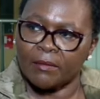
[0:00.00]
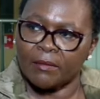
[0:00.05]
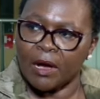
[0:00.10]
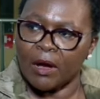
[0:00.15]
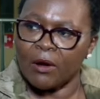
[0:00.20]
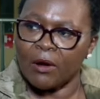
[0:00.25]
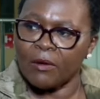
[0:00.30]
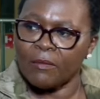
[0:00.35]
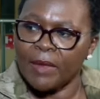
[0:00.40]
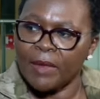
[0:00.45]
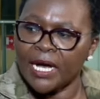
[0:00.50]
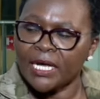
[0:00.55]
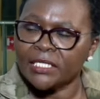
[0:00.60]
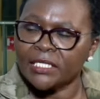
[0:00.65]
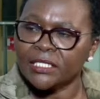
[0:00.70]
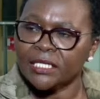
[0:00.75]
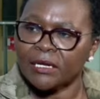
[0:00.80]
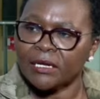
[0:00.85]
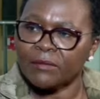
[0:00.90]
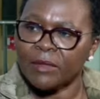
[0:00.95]
our
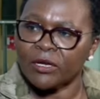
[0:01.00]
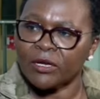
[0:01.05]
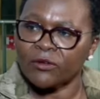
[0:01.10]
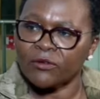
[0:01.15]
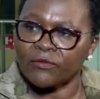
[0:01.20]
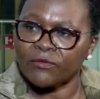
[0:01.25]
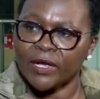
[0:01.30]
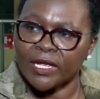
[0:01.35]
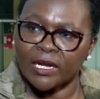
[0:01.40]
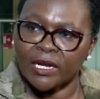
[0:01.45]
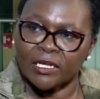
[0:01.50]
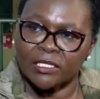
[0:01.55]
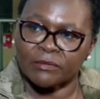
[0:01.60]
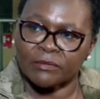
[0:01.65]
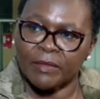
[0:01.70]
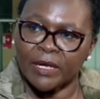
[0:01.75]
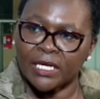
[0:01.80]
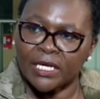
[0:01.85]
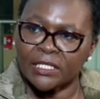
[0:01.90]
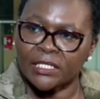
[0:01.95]
banks and
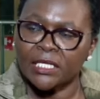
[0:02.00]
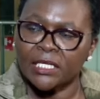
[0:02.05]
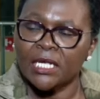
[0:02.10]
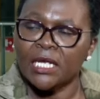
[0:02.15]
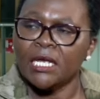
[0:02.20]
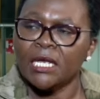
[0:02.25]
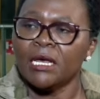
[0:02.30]
microfinance banks,